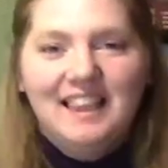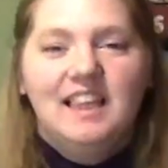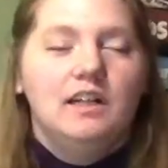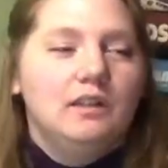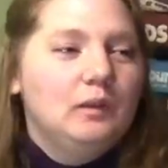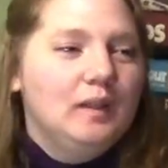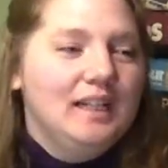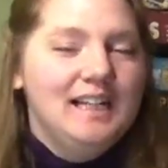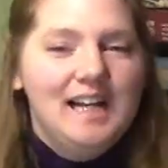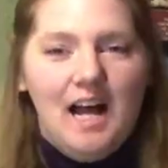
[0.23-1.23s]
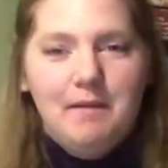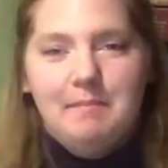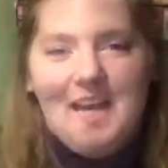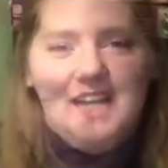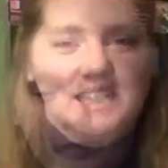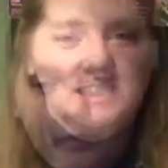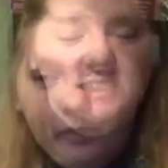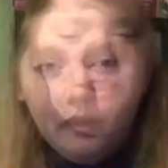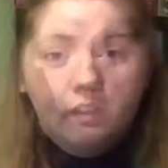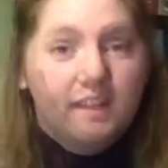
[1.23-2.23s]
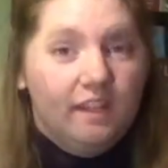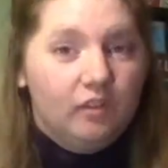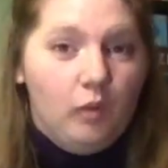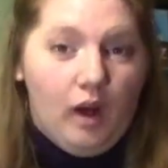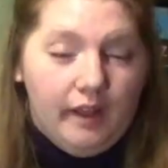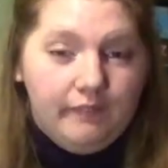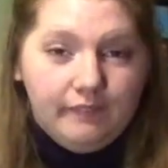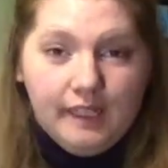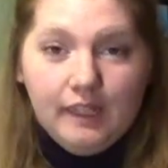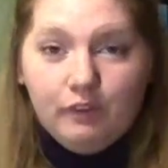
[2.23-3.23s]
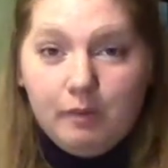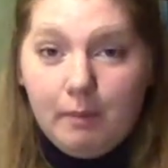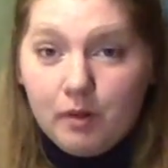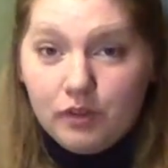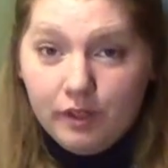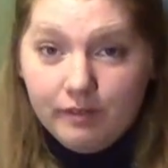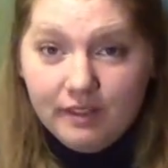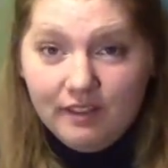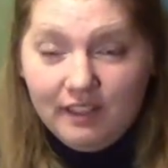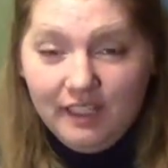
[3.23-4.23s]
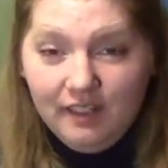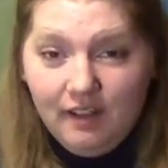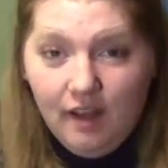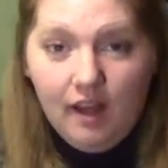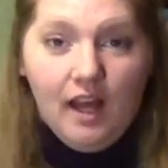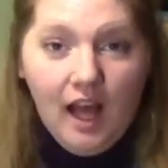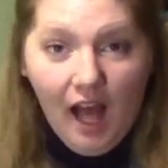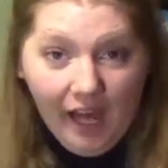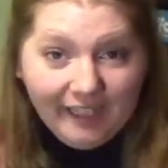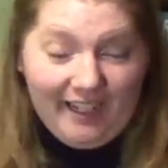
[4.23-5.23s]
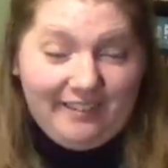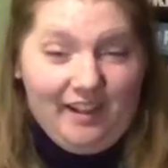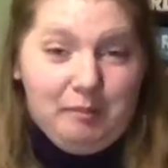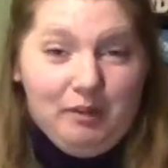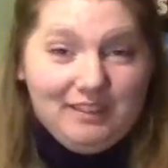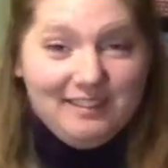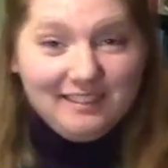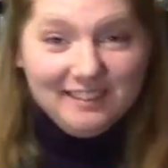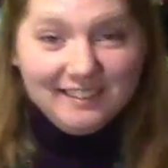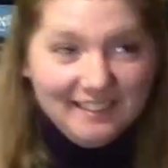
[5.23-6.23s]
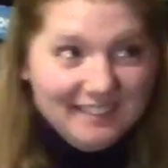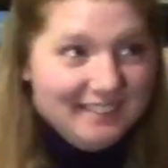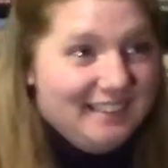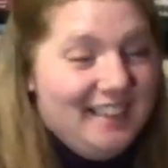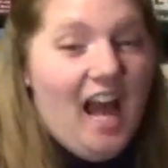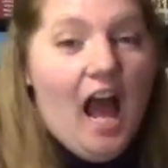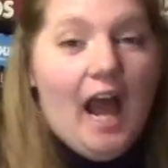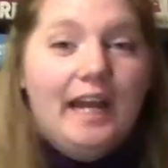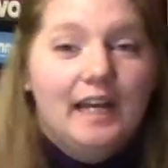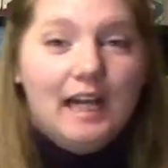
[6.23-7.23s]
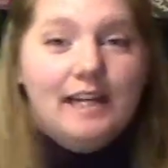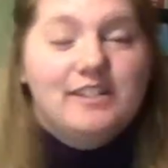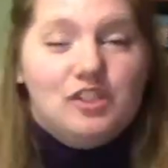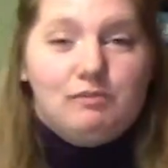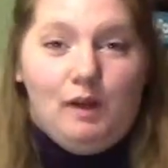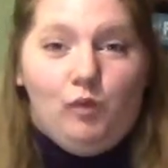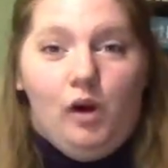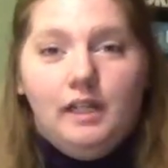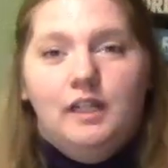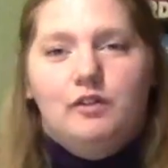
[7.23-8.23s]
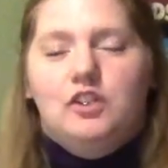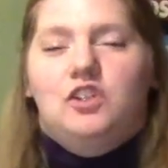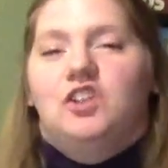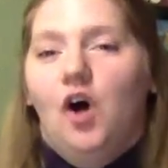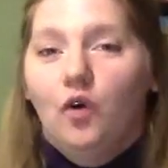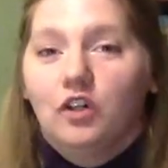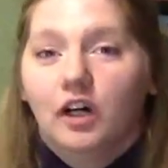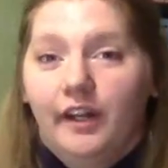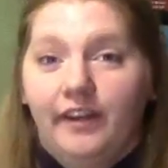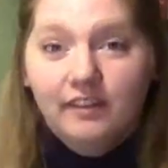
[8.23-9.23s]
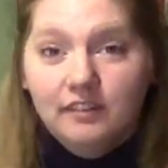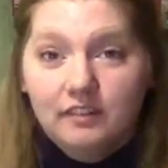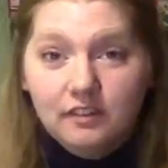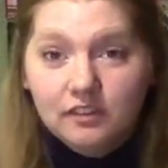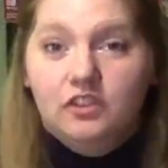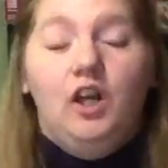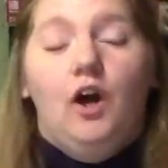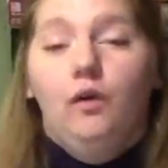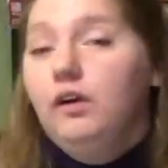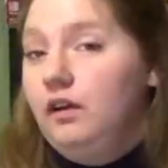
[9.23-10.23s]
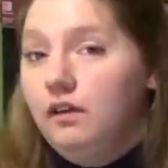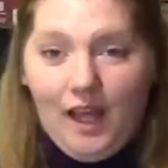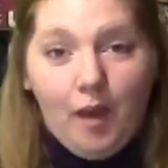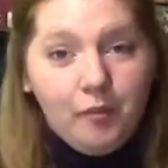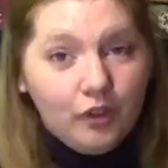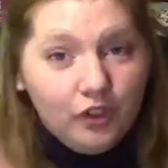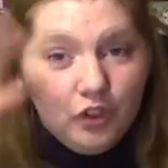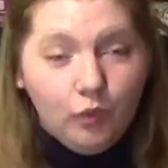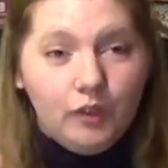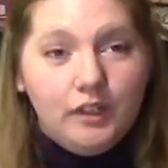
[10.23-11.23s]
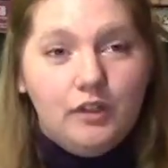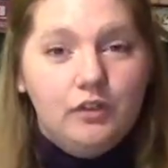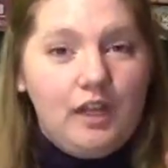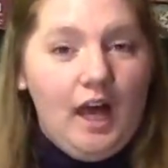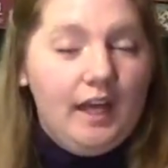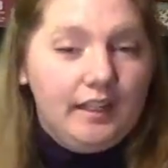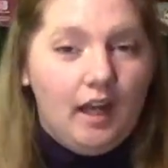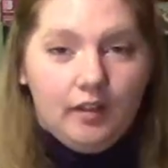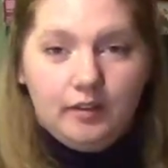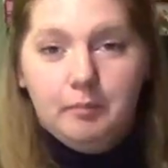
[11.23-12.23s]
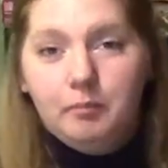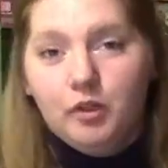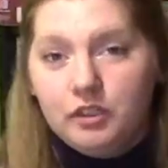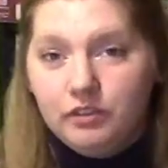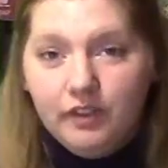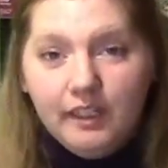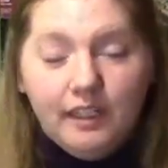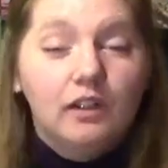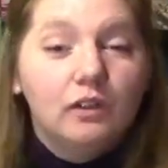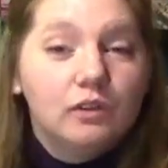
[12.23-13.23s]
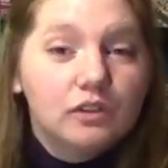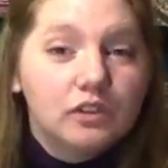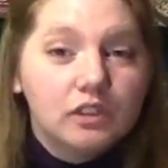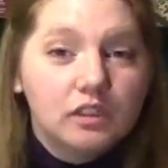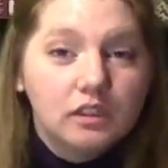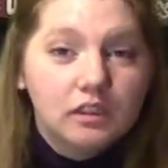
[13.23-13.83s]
Hello, I'm back. Guess what? It was my birthday recently, and I got a ton of books. And I just read one, and it was so good. So, I'm gonna do one of those I got some books videos.